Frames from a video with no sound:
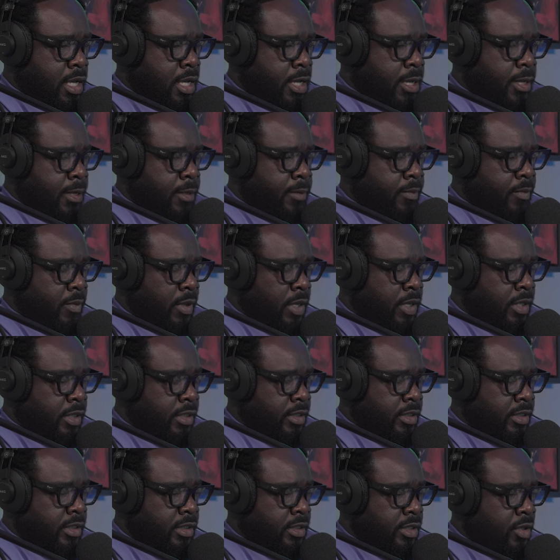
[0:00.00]

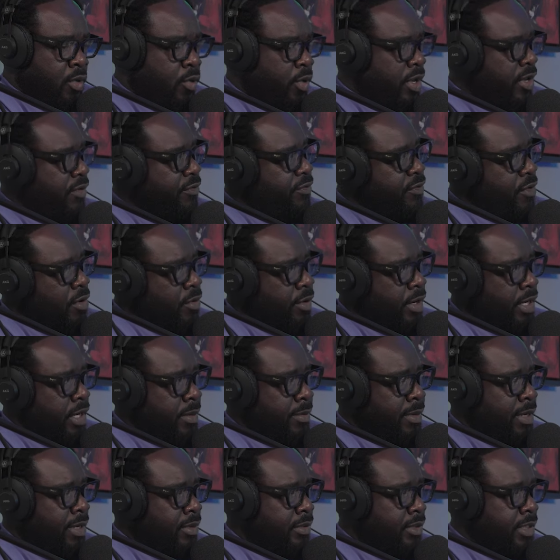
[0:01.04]
And the way forward
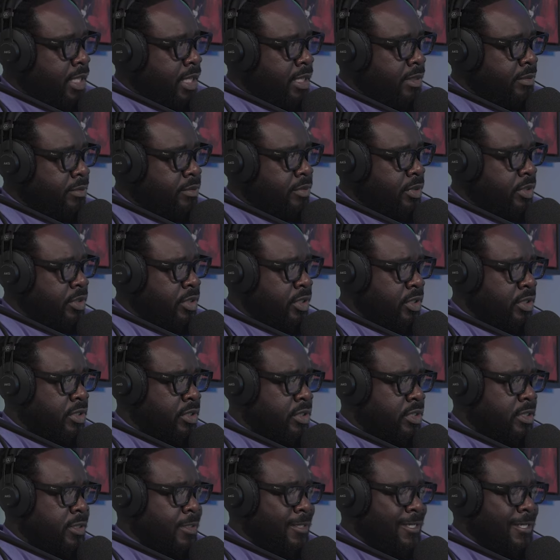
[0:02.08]
about that,
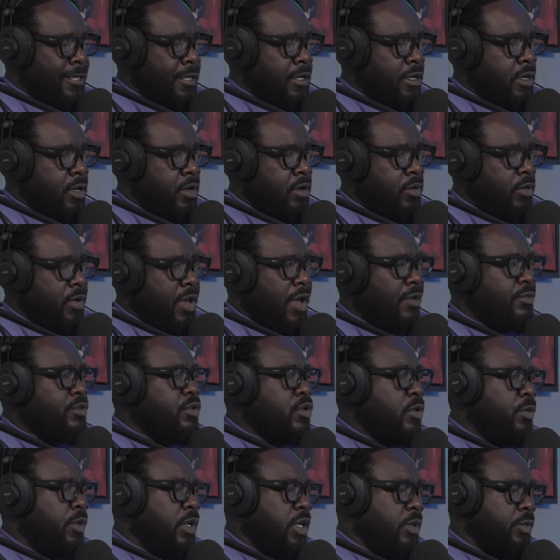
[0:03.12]
because we have
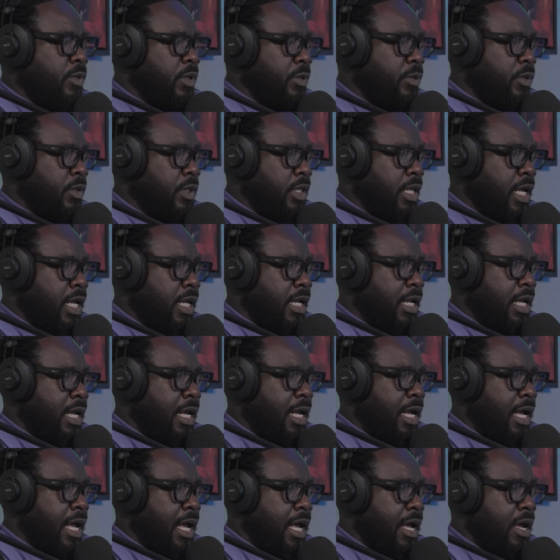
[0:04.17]
so many people that
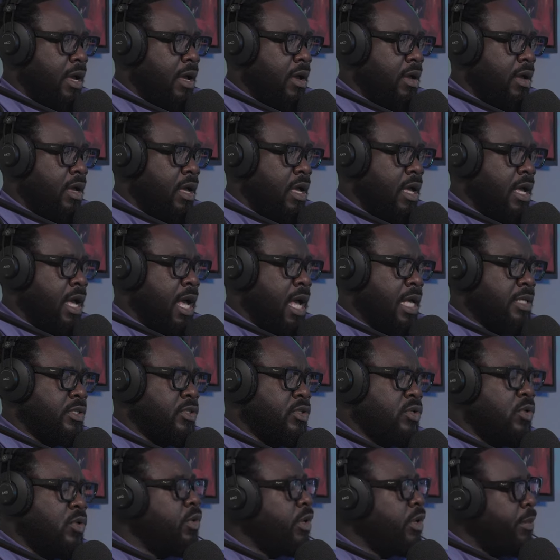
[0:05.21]
are
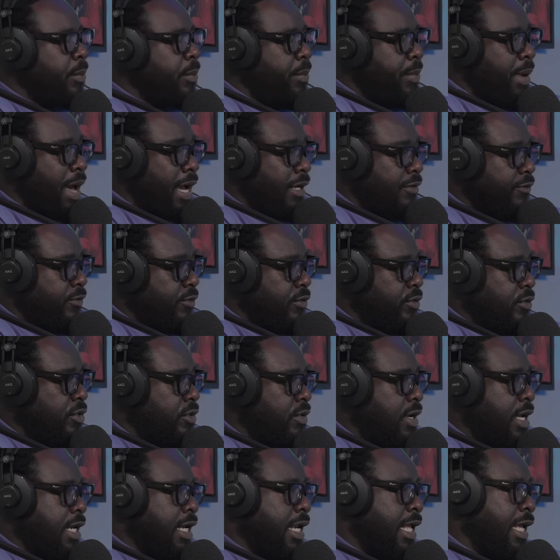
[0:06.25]
so impactful to
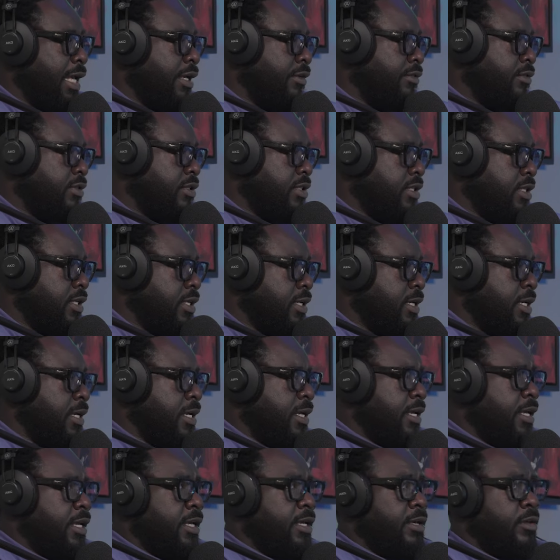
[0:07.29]
our lives
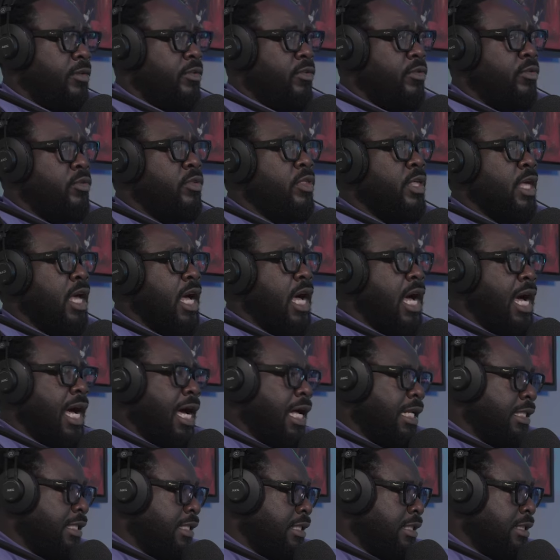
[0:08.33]
through the
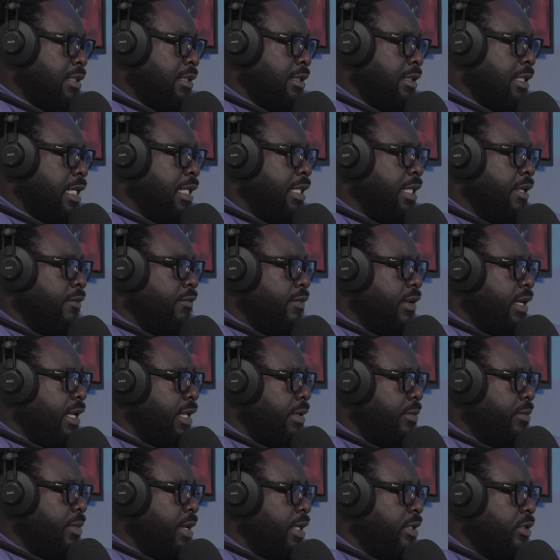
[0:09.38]
art that they've
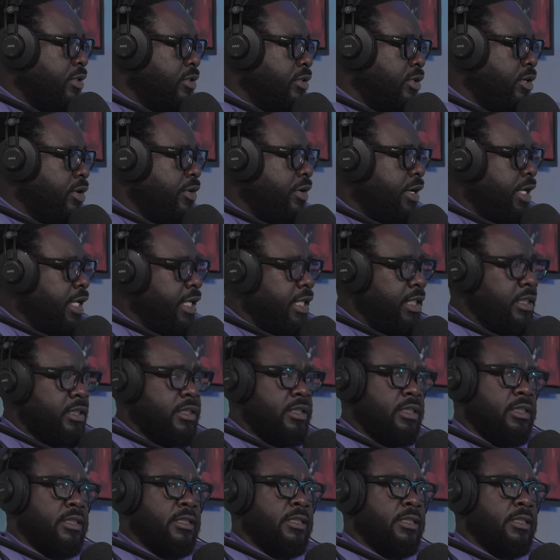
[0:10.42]
labored to create,